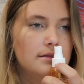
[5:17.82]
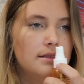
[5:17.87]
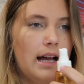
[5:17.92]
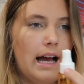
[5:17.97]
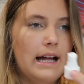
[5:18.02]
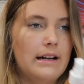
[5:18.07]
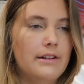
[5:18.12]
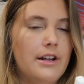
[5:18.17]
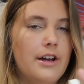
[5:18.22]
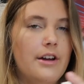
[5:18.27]

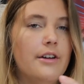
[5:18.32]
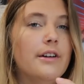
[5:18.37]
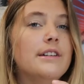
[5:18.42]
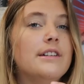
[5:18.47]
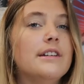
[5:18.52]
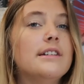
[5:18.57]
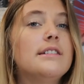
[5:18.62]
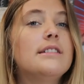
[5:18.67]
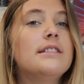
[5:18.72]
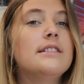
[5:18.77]
I don't know, it
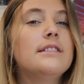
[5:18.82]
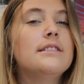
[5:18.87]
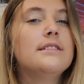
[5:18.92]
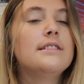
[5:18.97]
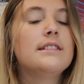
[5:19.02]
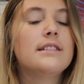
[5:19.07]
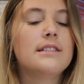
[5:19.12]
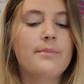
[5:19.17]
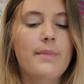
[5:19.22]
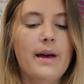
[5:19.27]
just
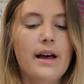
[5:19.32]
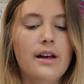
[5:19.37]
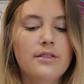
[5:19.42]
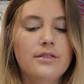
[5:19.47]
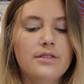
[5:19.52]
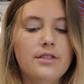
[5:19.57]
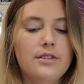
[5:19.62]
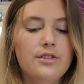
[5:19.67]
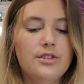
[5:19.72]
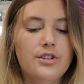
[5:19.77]

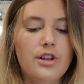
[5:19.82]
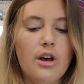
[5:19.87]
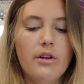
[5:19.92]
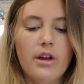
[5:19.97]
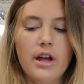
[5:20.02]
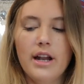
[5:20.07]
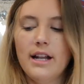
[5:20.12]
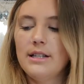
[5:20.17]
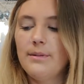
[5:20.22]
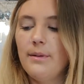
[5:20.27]
smells so
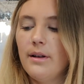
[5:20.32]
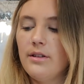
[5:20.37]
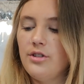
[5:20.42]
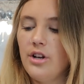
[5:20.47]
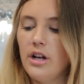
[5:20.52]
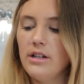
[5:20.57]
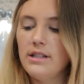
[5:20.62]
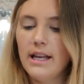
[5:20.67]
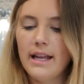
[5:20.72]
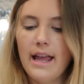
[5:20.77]
good. It smells
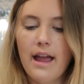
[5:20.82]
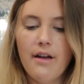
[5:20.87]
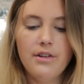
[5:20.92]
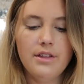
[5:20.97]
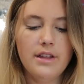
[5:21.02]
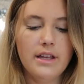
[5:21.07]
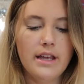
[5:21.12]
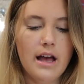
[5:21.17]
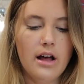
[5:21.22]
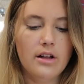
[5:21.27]
just like
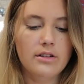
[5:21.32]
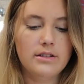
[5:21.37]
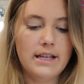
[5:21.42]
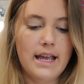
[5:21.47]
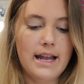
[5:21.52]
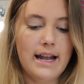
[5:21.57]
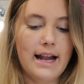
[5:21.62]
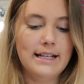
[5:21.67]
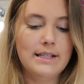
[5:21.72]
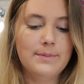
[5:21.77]
everything else,
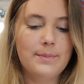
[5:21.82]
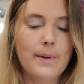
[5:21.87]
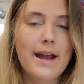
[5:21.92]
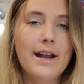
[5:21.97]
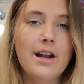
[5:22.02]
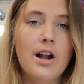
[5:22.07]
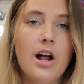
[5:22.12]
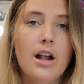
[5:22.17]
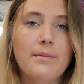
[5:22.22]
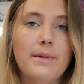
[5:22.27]
and I
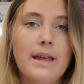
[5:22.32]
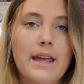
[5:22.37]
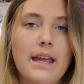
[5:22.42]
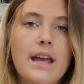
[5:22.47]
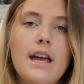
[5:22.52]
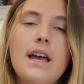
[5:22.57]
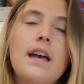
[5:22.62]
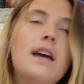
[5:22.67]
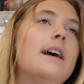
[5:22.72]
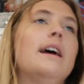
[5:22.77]
spray it on
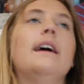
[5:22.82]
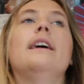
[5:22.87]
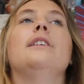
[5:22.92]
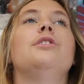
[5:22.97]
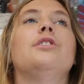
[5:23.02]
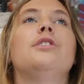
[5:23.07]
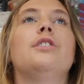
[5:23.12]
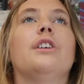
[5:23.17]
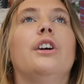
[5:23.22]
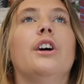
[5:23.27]
me. It's
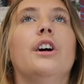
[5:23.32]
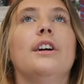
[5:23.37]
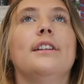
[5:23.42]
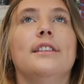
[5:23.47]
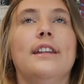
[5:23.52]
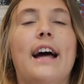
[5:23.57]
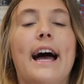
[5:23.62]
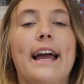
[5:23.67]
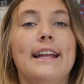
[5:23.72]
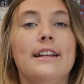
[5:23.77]
just a good
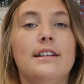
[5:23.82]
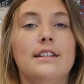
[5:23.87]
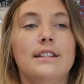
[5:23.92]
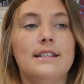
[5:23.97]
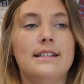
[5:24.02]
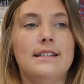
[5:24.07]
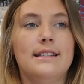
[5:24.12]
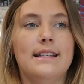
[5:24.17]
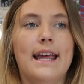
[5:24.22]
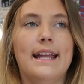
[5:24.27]
light
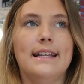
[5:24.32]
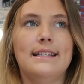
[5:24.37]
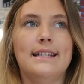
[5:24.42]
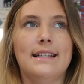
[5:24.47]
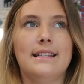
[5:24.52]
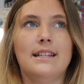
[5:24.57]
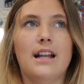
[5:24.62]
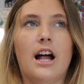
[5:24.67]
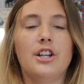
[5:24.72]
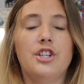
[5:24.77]
scent.
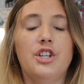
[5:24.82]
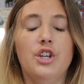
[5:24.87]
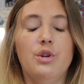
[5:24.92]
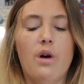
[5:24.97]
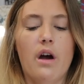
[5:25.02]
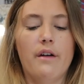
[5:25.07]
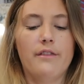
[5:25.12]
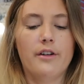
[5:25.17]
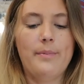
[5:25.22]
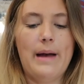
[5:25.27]
It's not
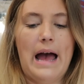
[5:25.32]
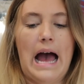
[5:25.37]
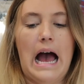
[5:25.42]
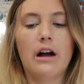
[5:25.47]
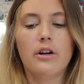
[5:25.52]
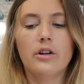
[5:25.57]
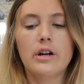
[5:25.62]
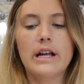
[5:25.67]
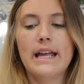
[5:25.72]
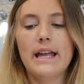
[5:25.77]
too
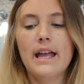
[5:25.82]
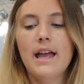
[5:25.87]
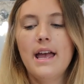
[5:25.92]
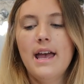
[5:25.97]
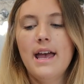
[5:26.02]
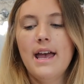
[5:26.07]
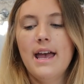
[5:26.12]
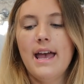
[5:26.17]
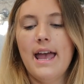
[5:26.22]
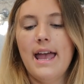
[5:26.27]
overpowering.
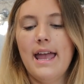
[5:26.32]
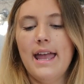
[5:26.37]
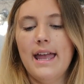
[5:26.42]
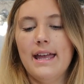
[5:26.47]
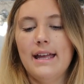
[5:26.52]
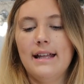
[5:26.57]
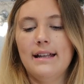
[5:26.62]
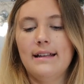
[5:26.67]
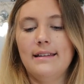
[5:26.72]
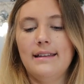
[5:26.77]

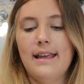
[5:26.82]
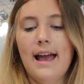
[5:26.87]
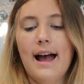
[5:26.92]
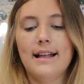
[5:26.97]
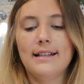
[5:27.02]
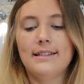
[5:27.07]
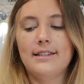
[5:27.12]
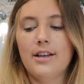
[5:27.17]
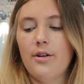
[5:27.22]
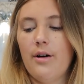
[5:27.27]
And
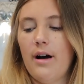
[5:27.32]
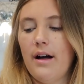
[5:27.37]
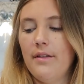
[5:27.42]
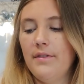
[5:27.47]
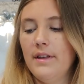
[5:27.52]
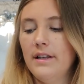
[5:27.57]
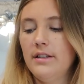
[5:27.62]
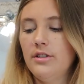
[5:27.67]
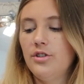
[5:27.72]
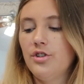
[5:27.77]
yeah, so
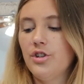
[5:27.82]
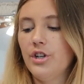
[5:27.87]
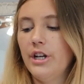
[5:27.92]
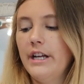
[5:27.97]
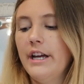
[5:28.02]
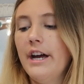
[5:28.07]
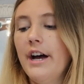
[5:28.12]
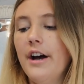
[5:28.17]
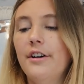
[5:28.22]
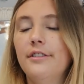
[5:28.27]
this
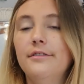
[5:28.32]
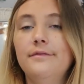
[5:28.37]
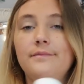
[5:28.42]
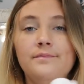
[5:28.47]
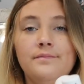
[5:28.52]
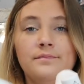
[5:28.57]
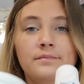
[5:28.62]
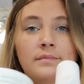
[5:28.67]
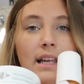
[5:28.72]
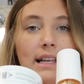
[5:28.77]
trio
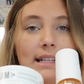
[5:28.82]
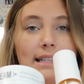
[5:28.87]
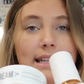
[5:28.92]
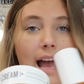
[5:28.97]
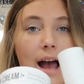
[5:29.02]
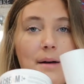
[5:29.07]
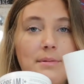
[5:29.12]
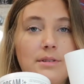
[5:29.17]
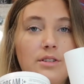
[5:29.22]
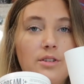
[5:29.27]
is the
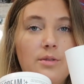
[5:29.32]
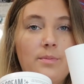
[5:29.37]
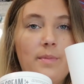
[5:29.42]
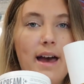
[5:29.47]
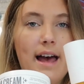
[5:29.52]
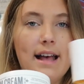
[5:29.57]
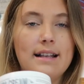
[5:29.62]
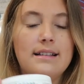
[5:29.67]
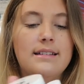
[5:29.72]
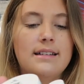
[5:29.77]
absolute
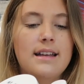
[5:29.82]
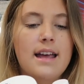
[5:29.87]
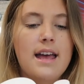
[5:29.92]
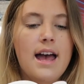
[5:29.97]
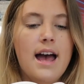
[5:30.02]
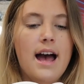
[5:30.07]
best.